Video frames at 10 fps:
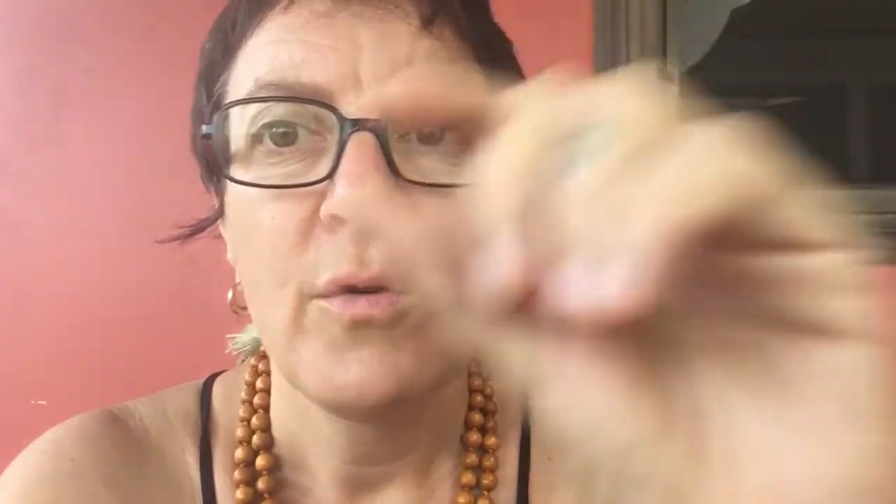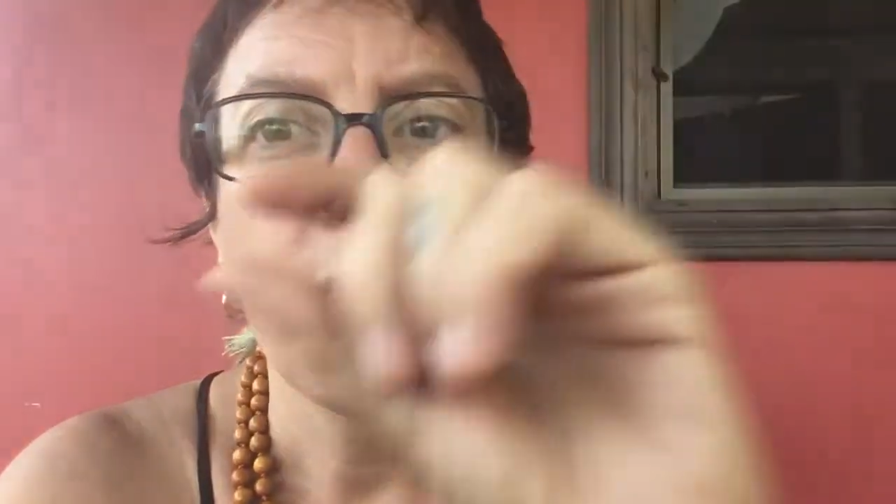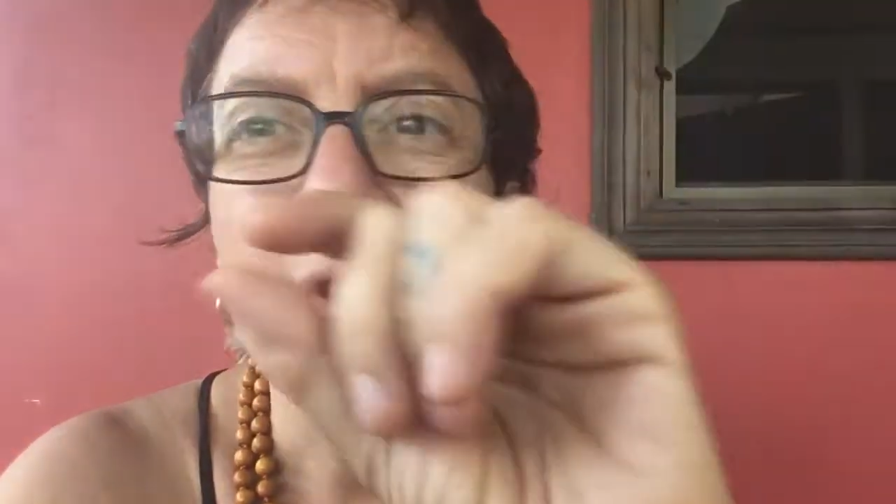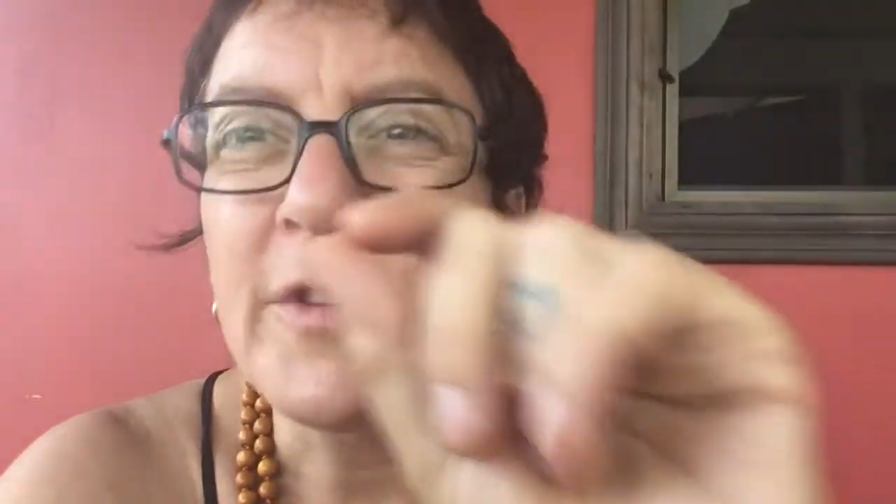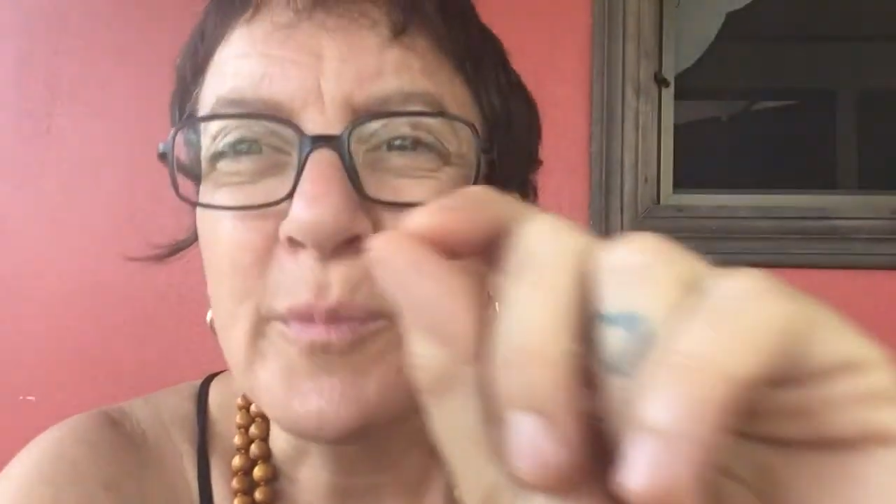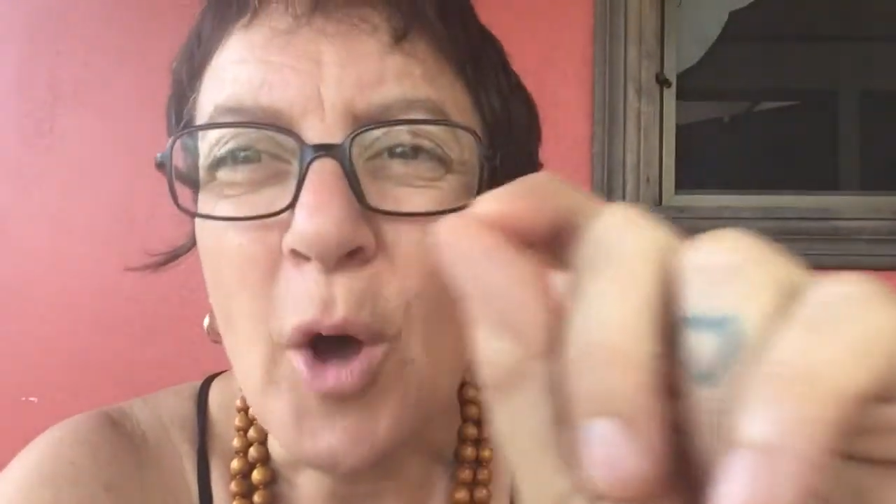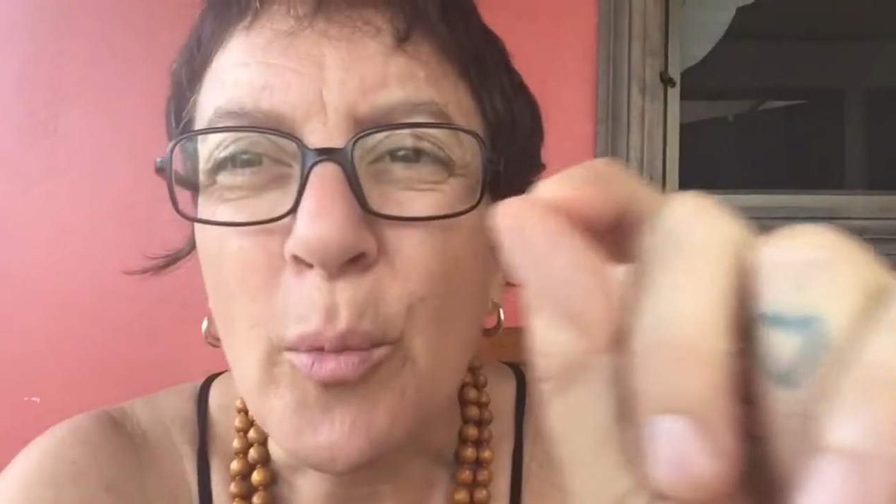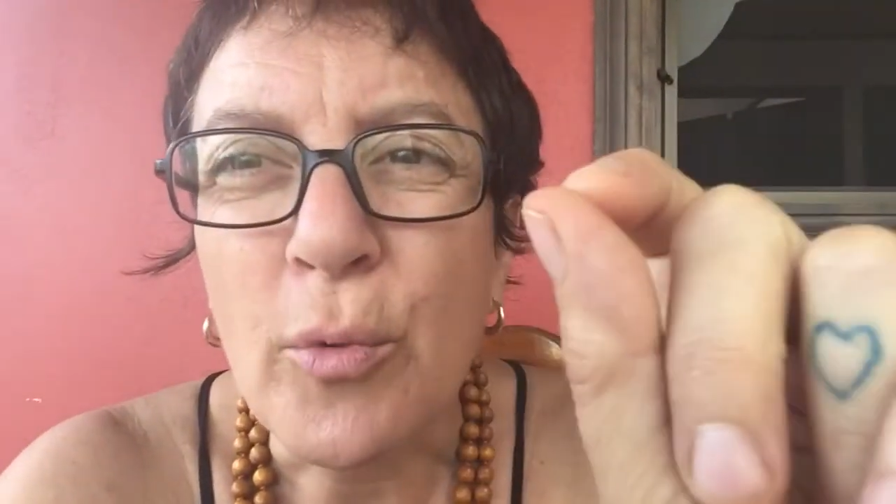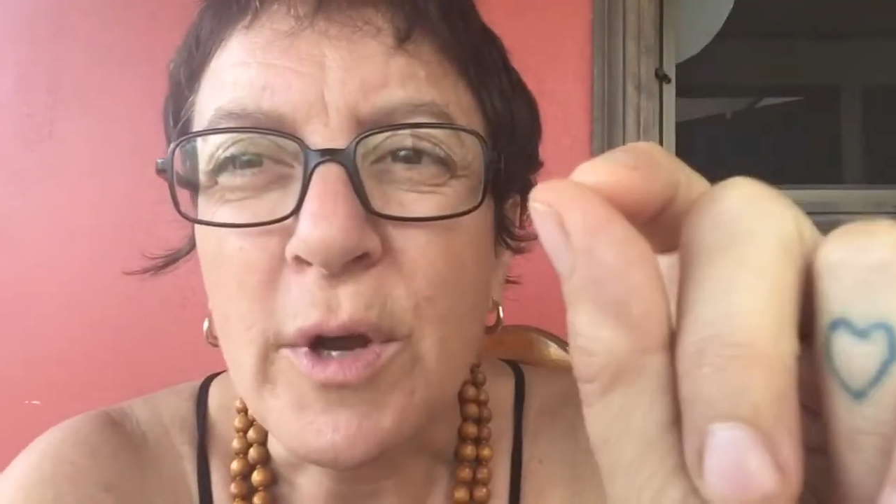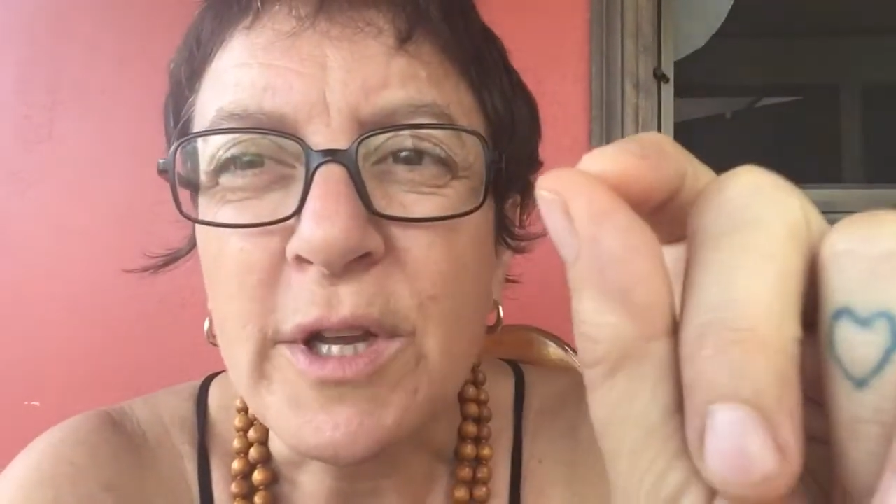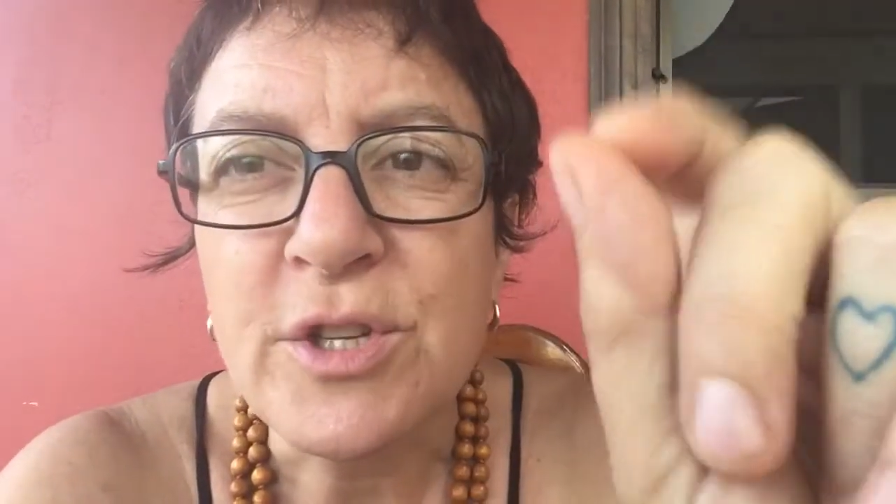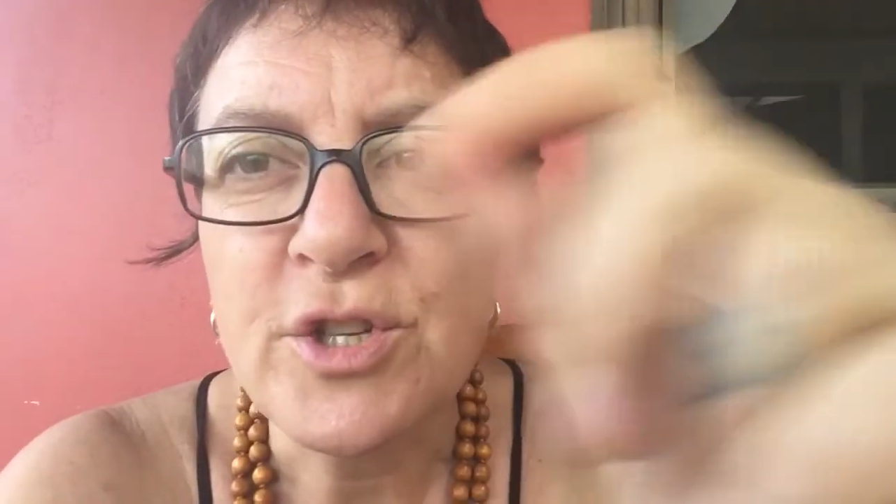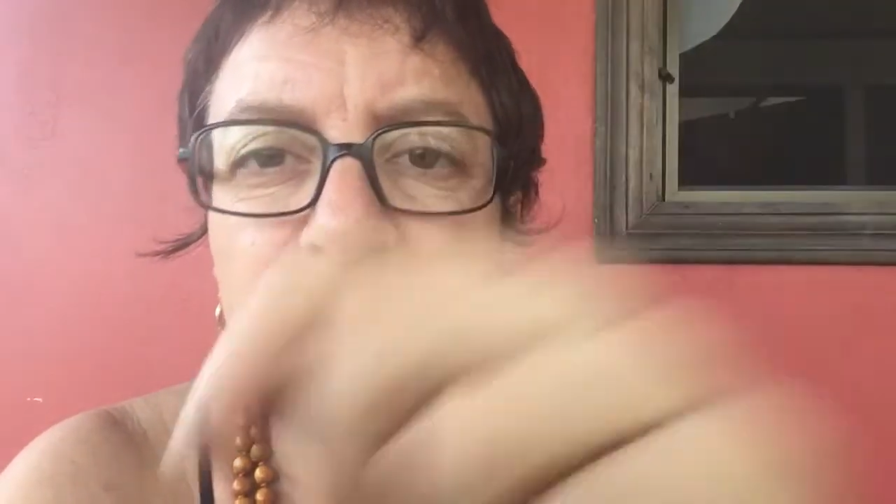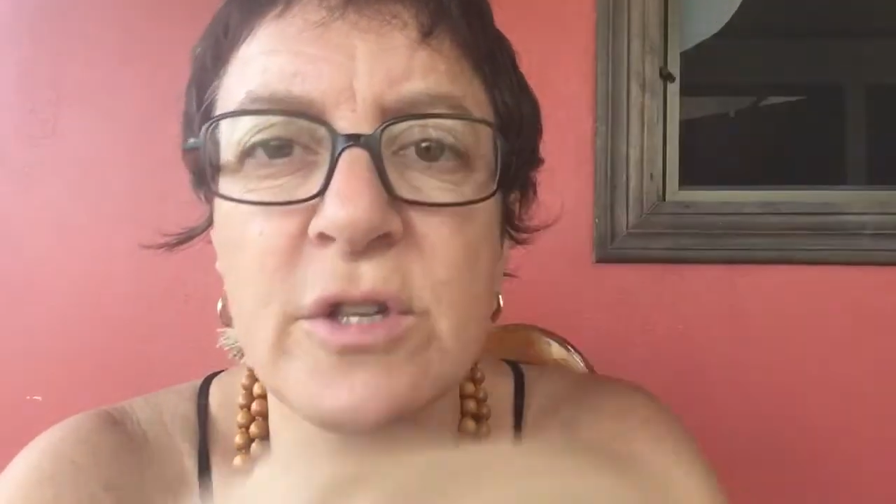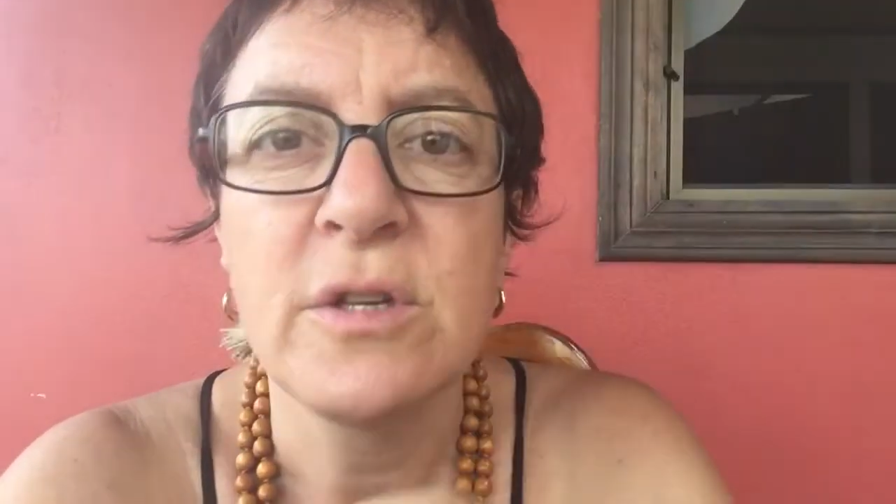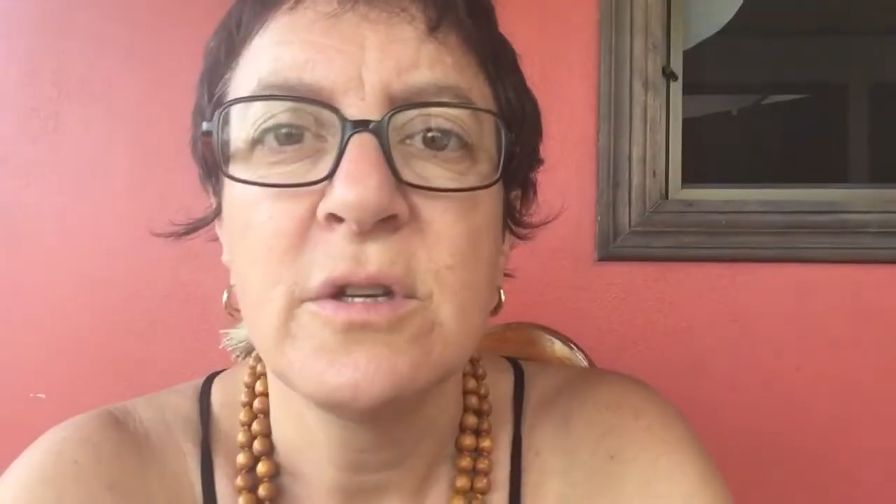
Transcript: really small bridge.